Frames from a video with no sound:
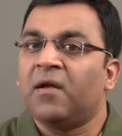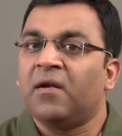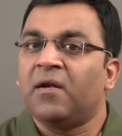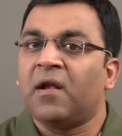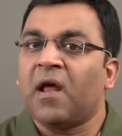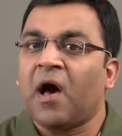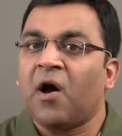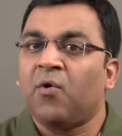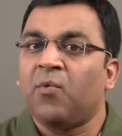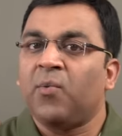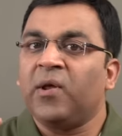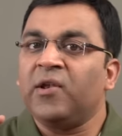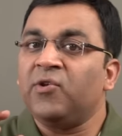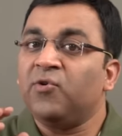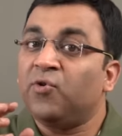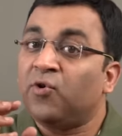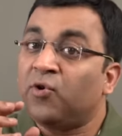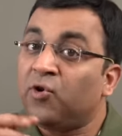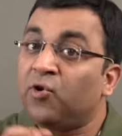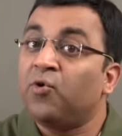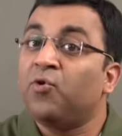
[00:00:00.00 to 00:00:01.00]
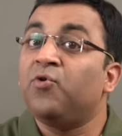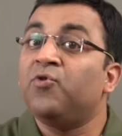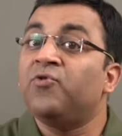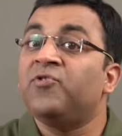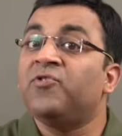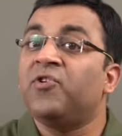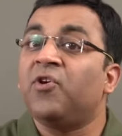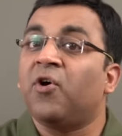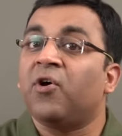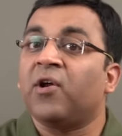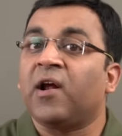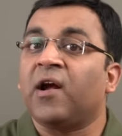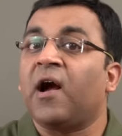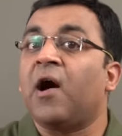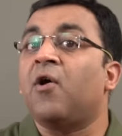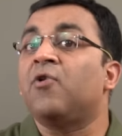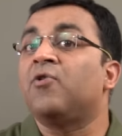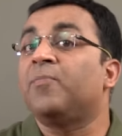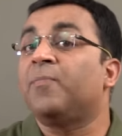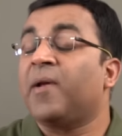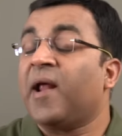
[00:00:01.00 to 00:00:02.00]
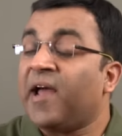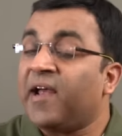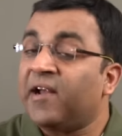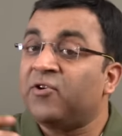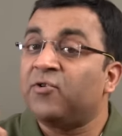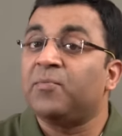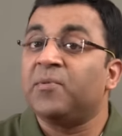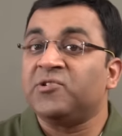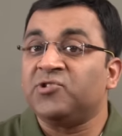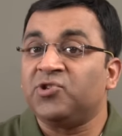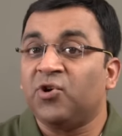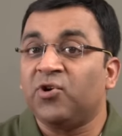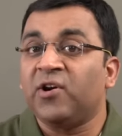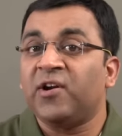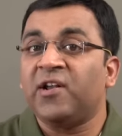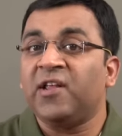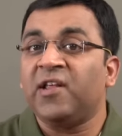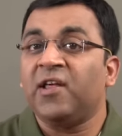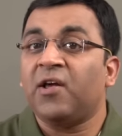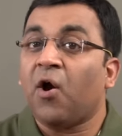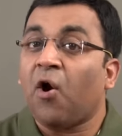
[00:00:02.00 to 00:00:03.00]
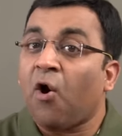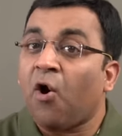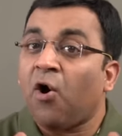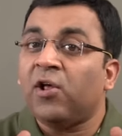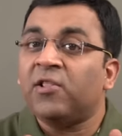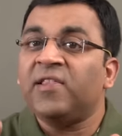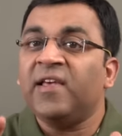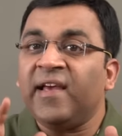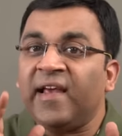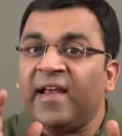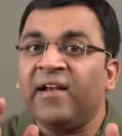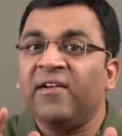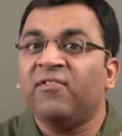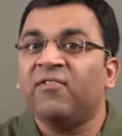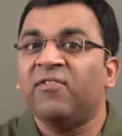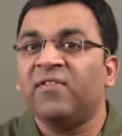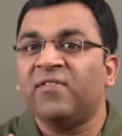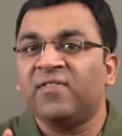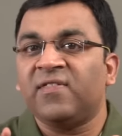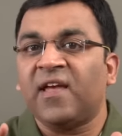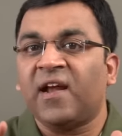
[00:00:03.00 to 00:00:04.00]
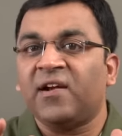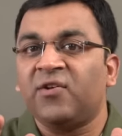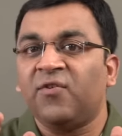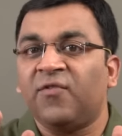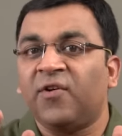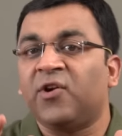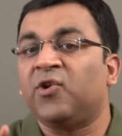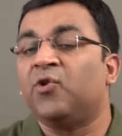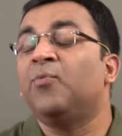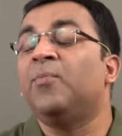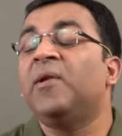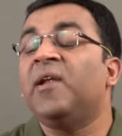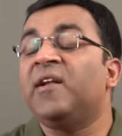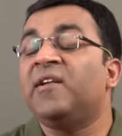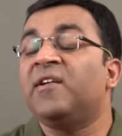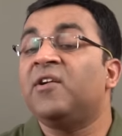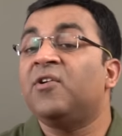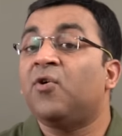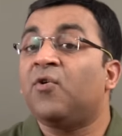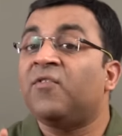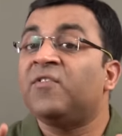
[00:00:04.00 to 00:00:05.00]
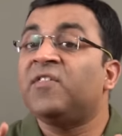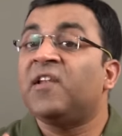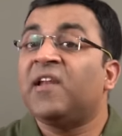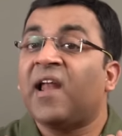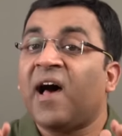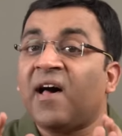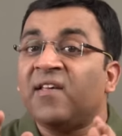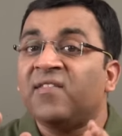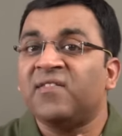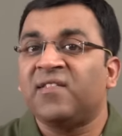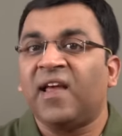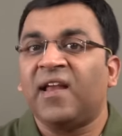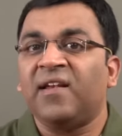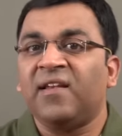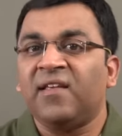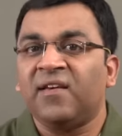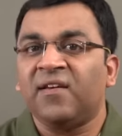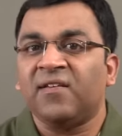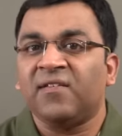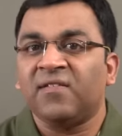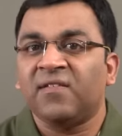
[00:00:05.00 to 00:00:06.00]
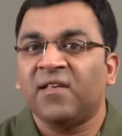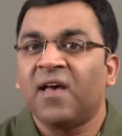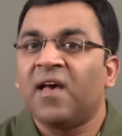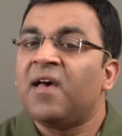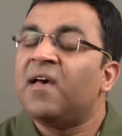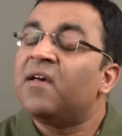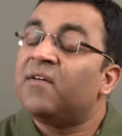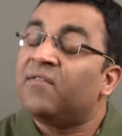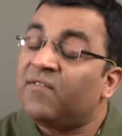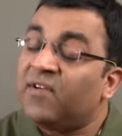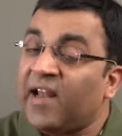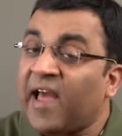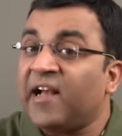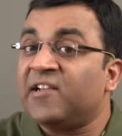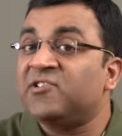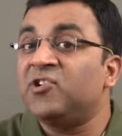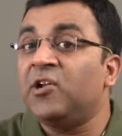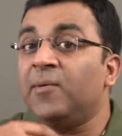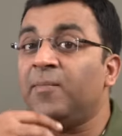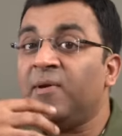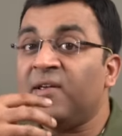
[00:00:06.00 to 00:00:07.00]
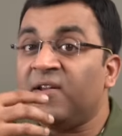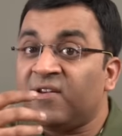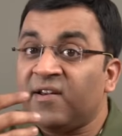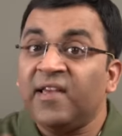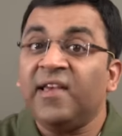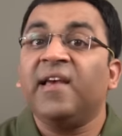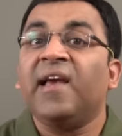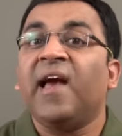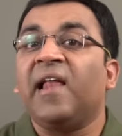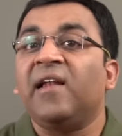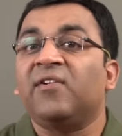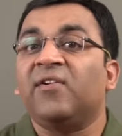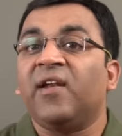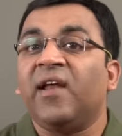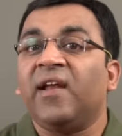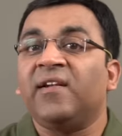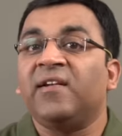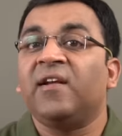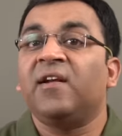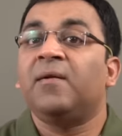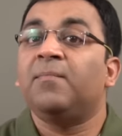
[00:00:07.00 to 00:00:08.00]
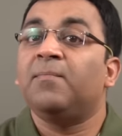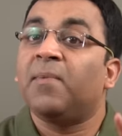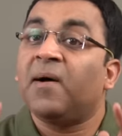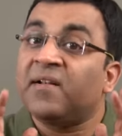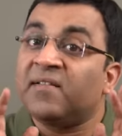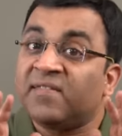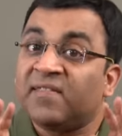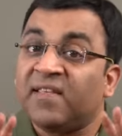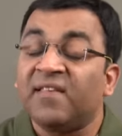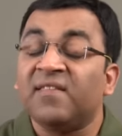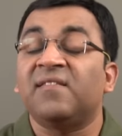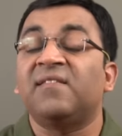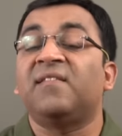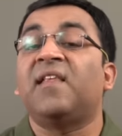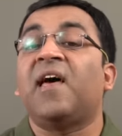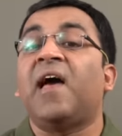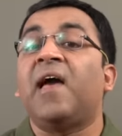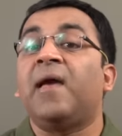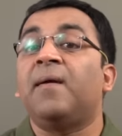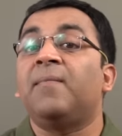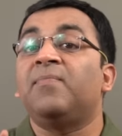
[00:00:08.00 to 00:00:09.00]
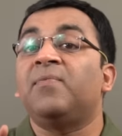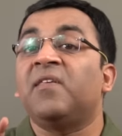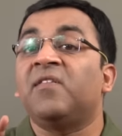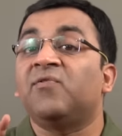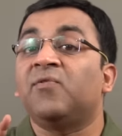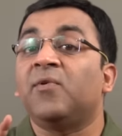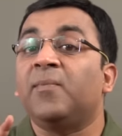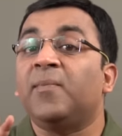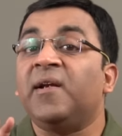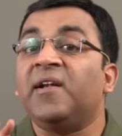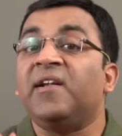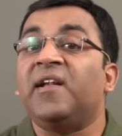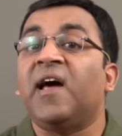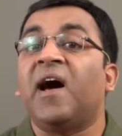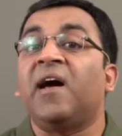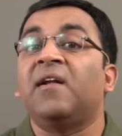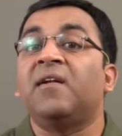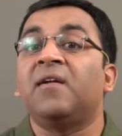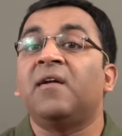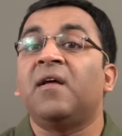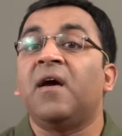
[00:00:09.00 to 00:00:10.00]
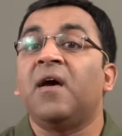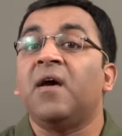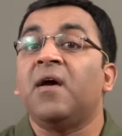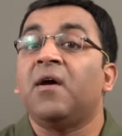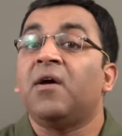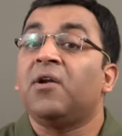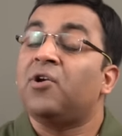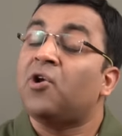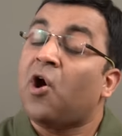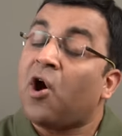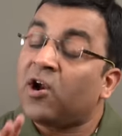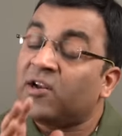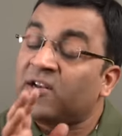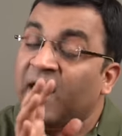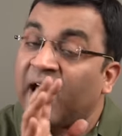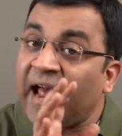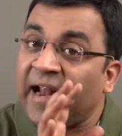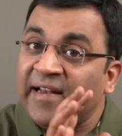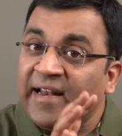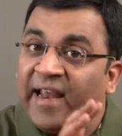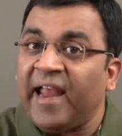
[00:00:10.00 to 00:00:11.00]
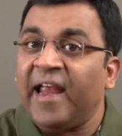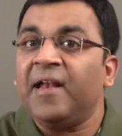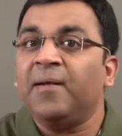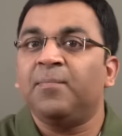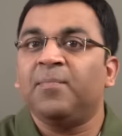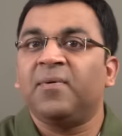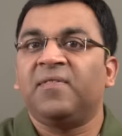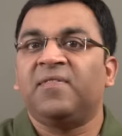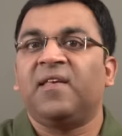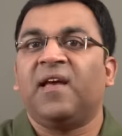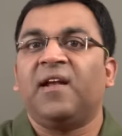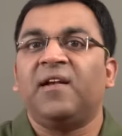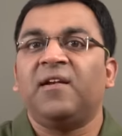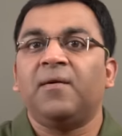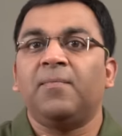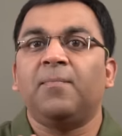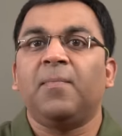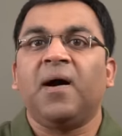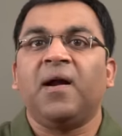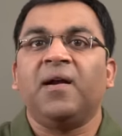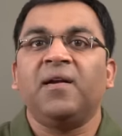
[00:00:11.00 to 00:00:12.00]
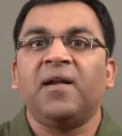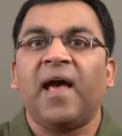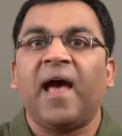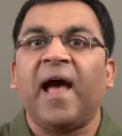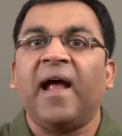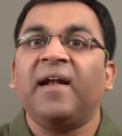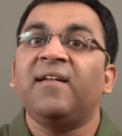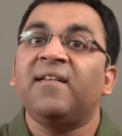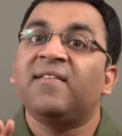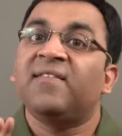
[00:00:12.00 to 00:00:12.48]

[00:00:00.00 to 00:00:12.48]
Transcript: Now, when you close your account prior to maturity, all the interest that you've accumulated over the last 10 years will actually be recalculated, but this time this will be done not at 8%, but at